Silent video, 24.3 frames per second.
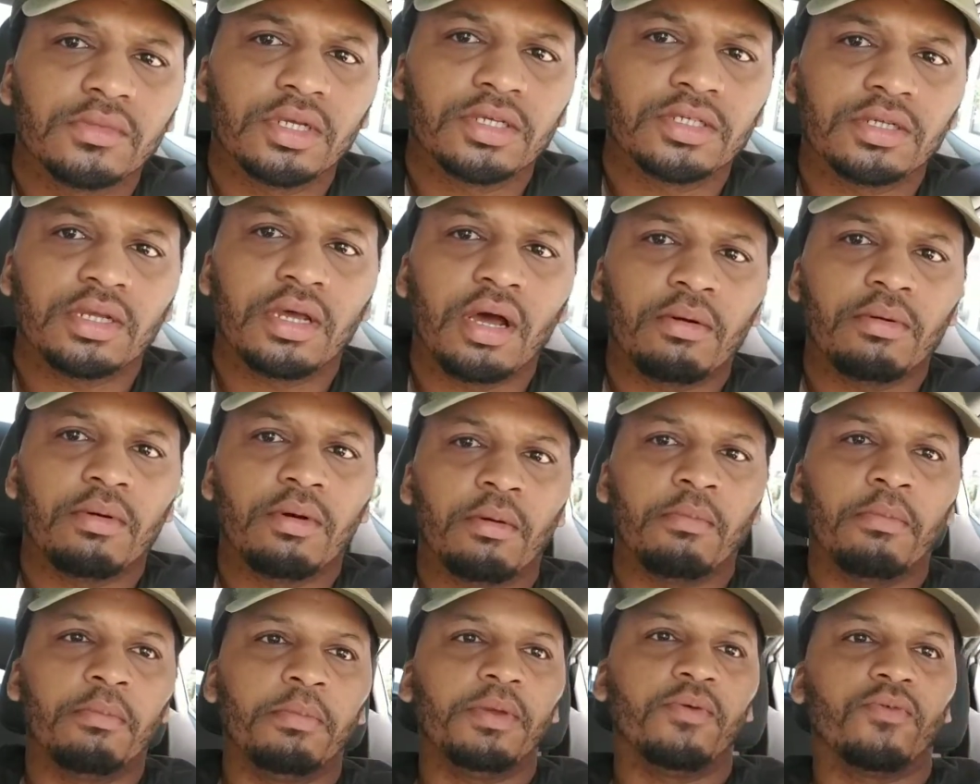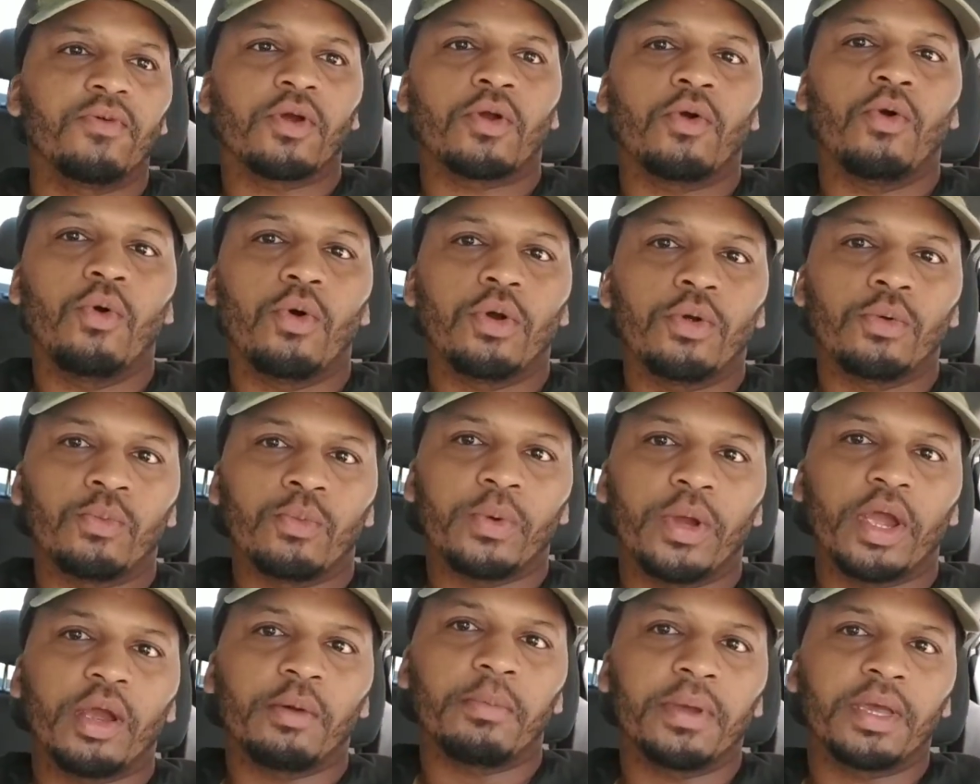I'm gonna be recording
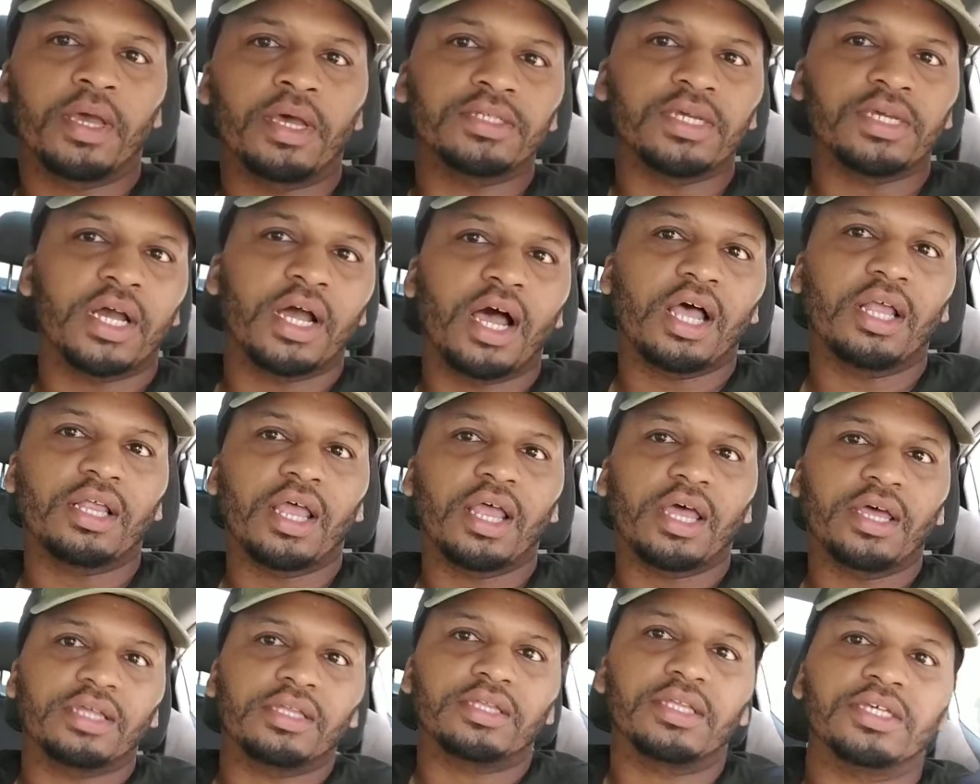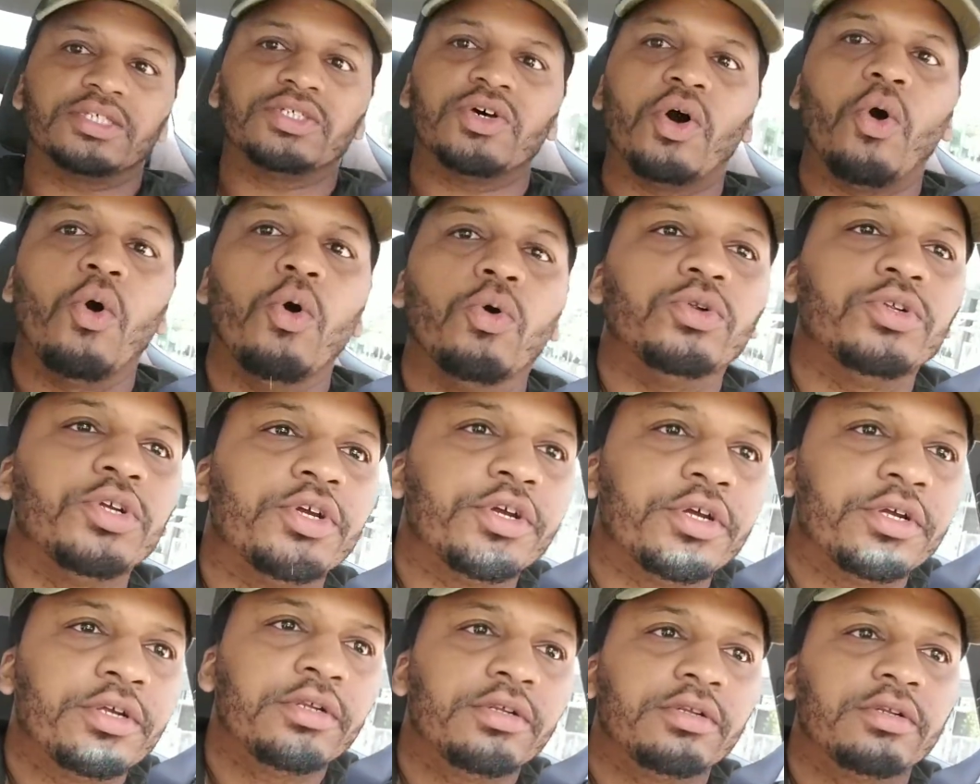weird because I got like this holder
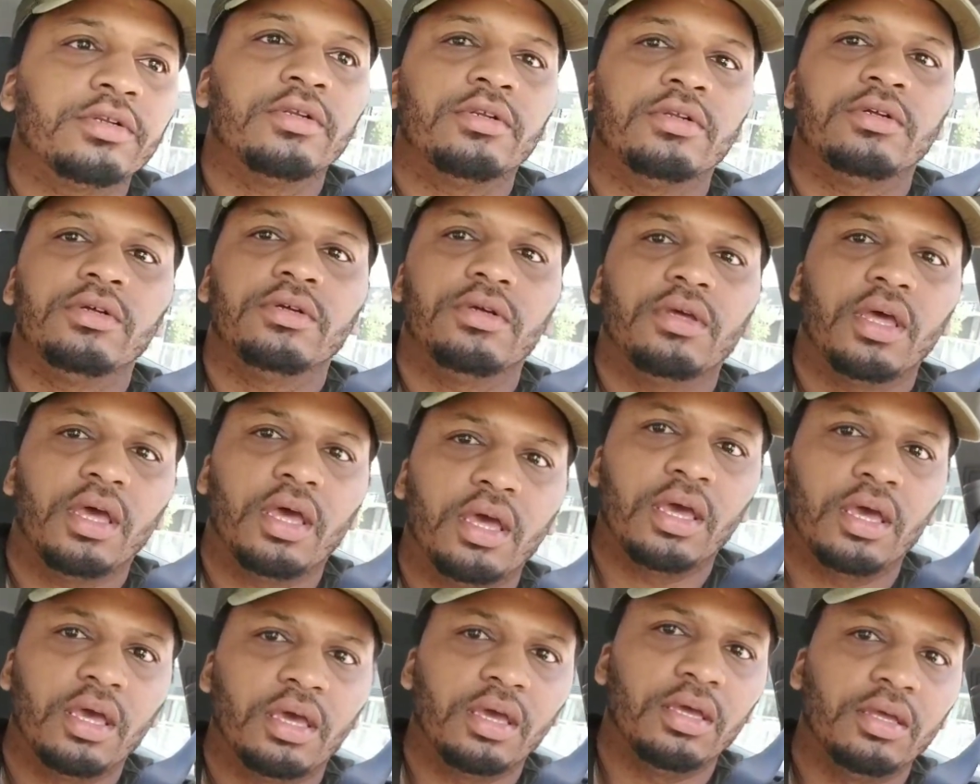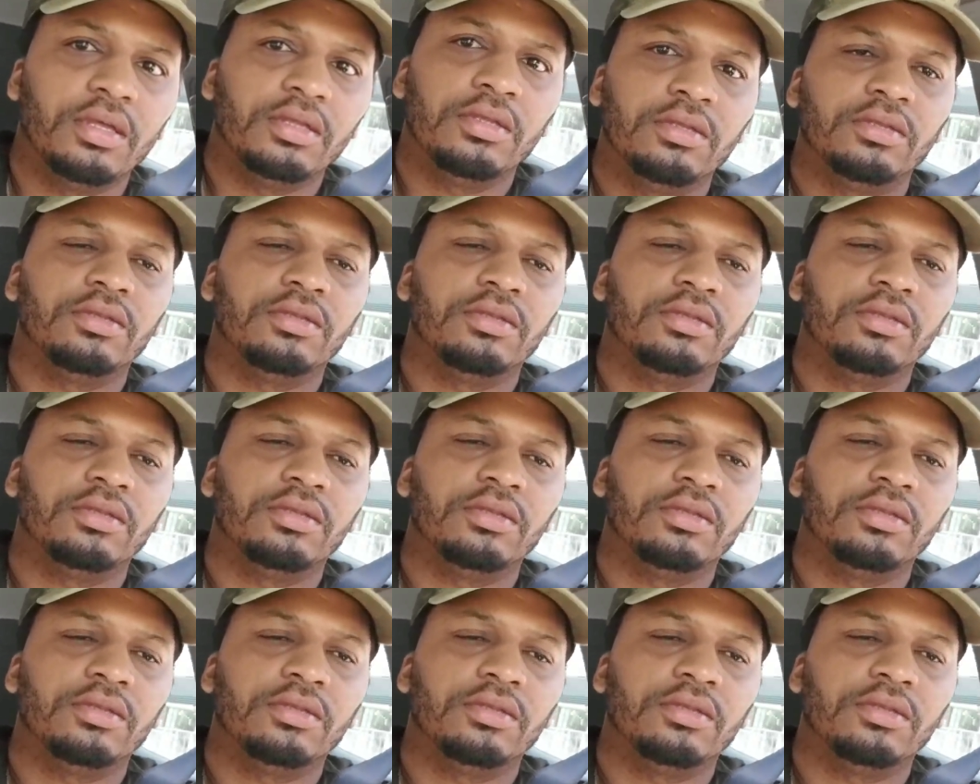and